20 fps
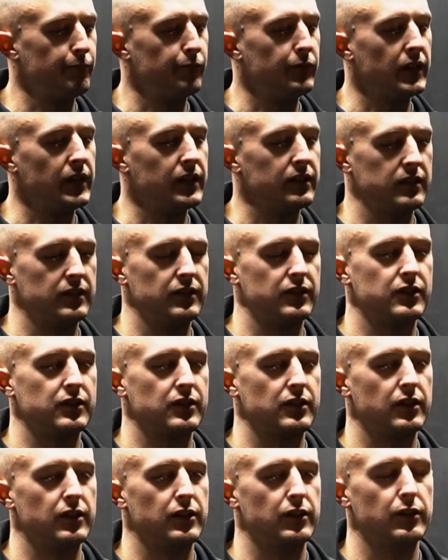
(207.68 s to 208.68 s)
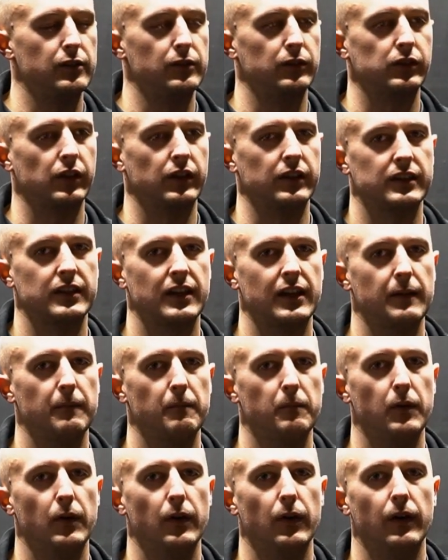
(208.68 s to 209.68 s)
Nice and slow sort of
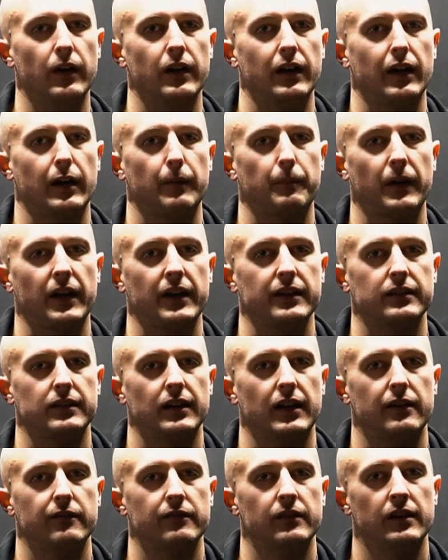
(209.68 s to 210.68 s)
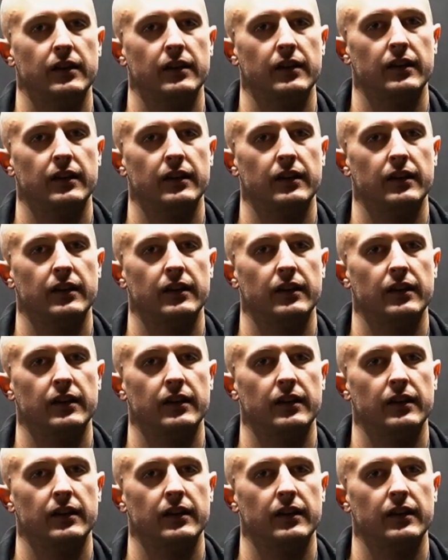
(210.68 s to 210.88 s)
tempo, up and down.